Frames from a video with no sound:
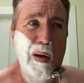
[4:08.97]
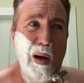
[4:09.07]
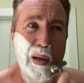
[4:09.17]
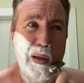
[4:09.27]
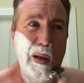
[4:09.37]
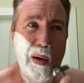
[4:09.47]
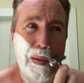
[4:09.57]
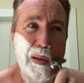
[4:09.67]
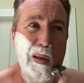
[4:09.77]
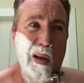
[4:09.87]
Actually, you know,
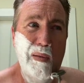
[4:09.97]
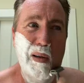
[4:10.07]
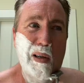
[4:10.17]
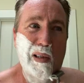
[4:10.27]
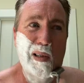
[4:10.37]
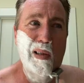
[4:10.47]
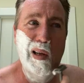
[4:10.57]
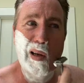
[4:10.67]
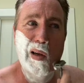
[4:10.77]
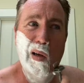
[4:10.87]
this is not very
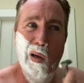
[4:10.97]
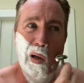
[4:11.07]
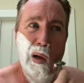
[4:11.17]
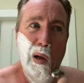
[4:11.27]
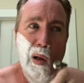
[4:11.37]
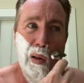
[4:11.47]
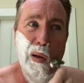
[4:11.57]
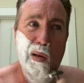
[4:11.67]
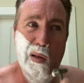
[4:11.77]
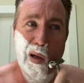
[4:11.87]
slick
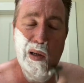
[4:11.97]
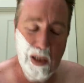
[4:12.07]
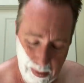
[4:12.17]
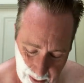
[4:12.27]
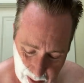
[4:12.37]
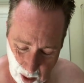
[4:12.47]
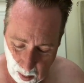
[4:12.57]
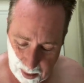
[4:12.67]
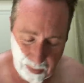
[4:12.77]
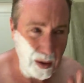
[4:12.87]
this uh, shaving soap
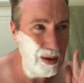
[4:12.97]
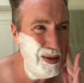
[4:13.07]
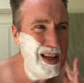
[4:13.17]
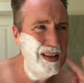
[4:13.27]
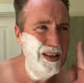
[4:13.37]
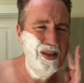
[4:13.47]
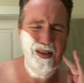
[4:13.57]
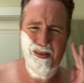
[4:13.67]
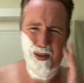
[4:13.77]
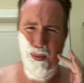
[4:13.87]
as far, well, it's
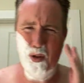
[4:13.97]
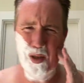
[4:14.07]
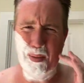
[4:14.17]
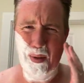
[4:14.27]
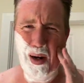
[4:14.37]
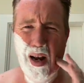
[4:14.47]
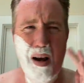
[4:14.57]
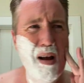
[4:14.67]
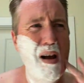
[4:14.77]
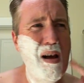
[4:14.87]
supposed to be, right?
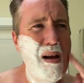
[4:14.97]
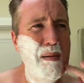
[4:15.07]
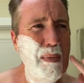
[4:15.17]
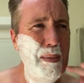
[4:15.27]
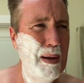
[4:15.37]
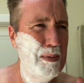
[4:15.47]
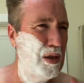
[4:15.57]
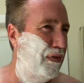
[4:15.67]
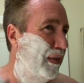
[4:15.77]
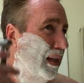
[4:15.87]
Maybe I'm
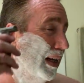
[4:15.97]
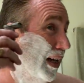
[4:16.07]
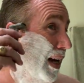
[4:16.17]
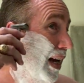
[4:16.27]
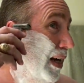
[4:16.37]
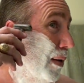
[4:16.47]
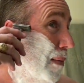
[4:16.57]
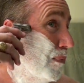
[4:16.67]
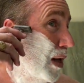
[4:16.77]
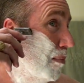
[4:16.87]
just feeling it.
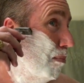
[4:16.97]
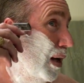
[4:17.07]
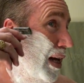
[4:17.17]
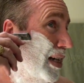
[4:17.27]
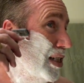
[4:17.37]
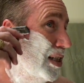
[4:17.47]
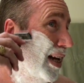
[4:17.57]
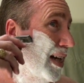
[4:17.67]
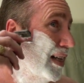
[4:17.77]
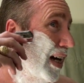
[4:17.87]
Anyway, blood and
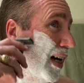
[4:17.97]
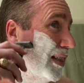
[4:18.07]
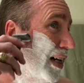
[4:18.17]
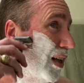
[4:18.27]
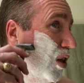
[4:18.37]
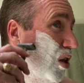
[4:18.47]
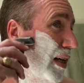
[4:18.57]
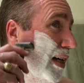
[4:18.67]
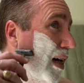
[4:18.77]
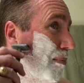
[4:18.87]
sand cocktail. Look
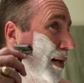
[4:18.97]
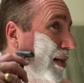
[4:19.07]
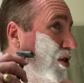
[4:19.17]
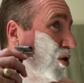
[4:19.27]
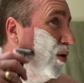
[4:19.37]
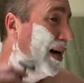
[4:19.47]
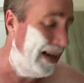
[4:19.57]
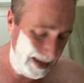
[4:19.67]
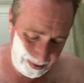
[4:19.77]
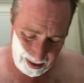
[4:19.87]
it up and try
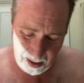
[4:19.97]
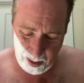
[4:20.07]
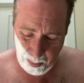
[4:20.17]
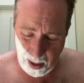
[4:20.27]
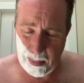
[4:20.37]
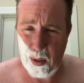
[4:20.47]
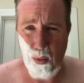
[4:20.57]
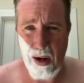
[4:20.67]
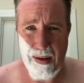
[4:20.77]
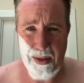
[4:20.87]
it out. Now, you probably
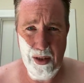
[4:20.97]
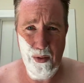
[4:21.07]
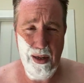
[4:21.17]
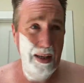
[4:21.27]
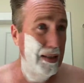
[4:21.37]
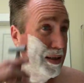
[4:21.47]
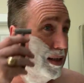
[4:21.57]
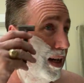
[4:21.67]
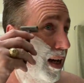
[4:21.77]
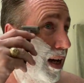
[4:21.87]
won't have the ingredients
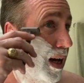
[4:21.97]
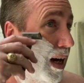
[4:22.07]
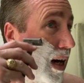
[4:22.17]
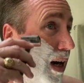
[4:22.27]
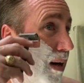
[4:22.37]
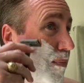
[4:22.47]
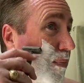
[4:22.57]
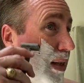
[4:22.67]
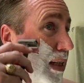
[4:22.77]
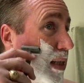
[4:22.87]
uh,
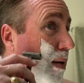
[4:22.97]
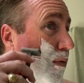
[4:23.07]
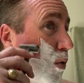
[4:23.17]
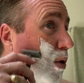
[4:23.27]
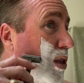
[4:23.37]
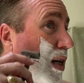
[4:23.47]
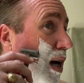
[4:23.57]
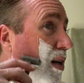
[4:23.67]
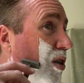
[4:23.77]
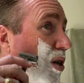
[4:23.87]
except for
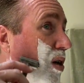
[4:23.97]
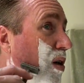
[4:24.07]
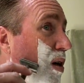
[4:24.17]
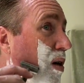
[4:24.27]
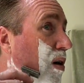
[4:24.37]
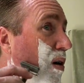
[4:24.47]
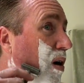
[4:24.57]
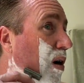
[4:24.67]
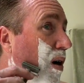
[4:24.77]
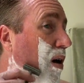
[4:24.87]
scotch
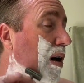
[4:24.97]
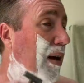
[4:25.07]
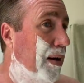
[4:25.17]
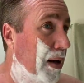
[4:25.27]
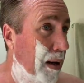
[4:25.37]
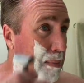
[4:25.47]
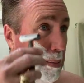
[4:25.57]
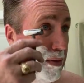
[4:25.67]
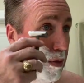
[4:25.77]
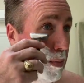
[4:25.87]
and uh,
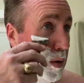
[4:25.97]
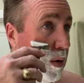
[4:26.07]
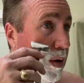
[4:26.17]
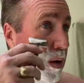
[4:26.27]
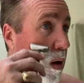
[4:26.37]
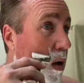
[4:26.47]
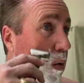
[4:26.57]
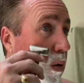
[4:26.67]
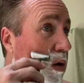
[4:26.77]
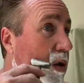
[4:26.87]
maybe vermouth and
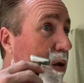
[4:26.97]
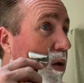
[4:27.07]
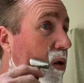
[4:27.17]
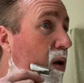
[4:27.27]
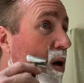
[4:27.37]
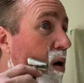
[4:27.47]
orange juice.